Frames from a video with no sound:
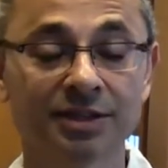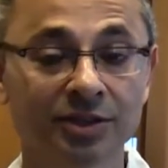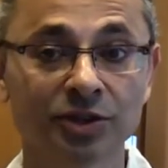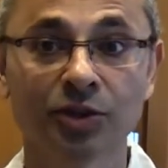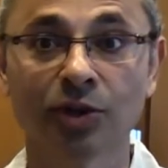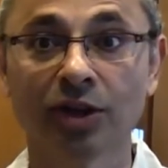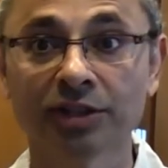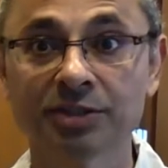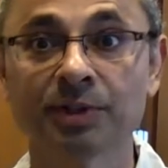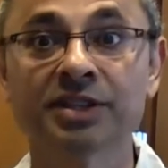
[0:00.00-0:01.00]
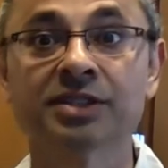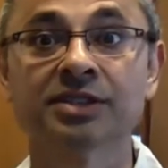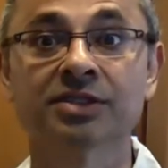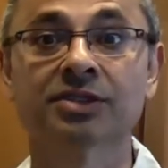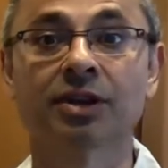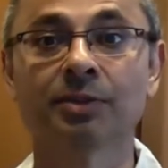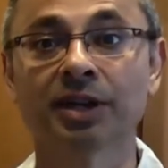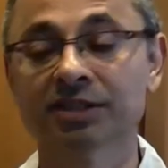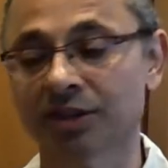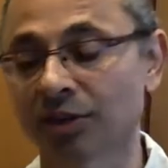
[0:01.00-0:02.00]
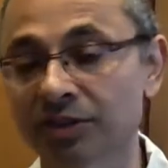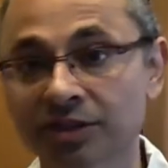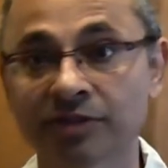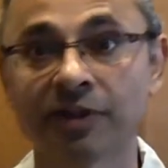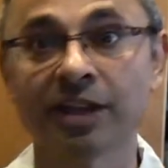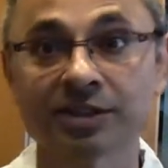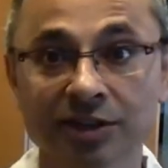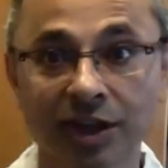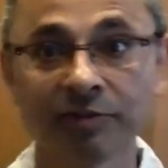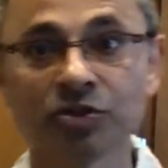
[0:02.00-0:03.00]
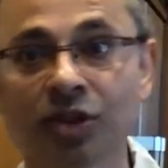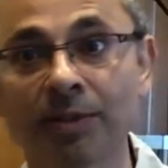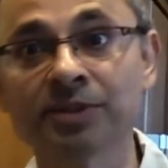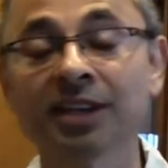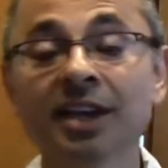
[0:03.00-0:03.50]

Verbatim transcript: you know, you go to all these places, the Starbucks and all these other fancy coffee shops,